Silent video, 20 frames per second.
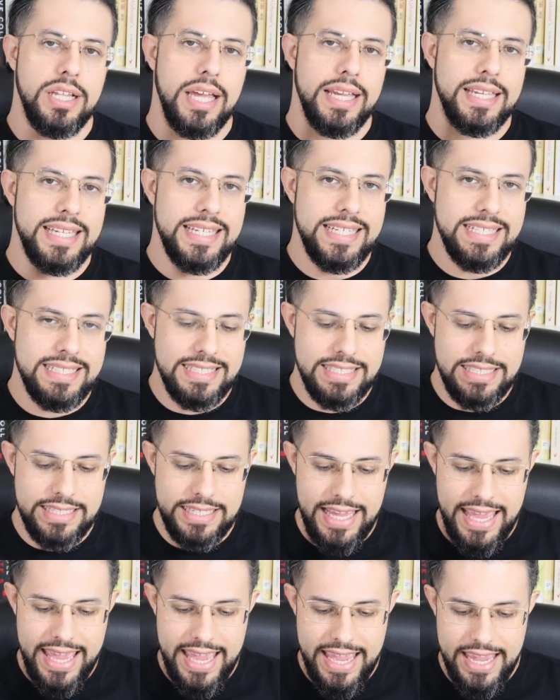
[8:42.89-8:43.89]
like
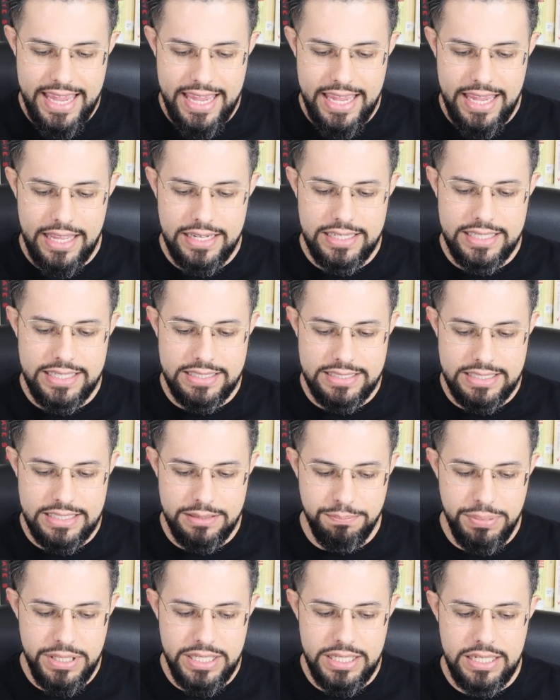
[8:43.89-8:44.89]
ETA and
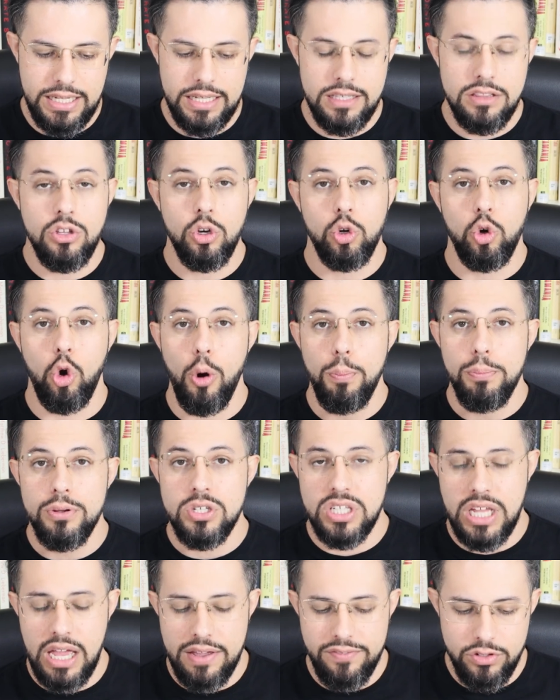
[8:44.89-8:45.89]
ETB in the
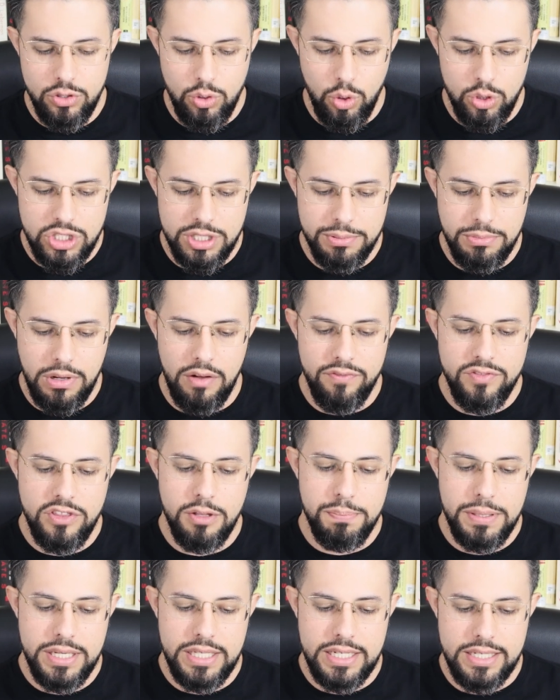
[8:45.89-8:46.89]
corpus cavernosum of
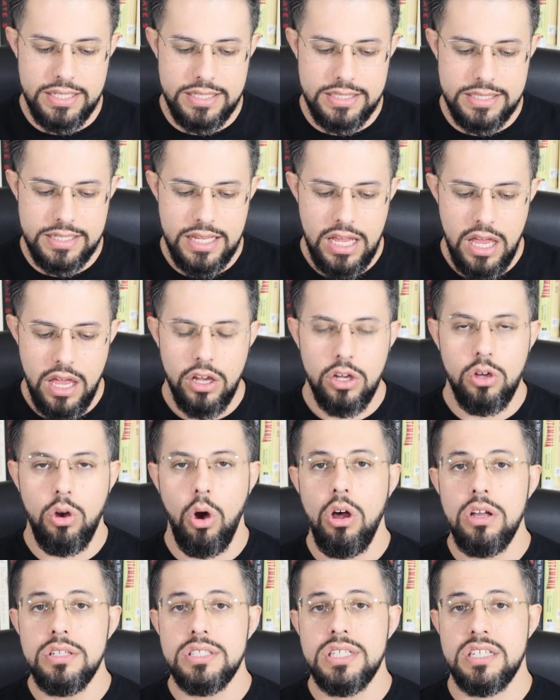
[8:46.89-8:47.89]
the penis
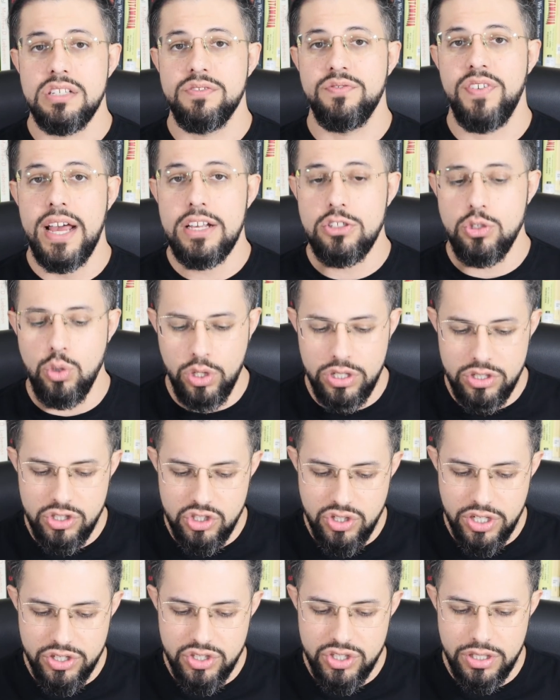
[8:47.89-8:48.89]
causes
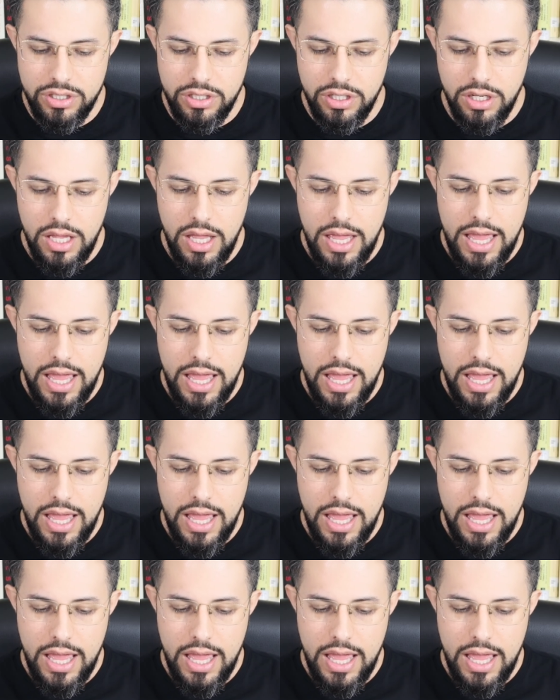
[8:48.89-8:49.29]
vasoconstriction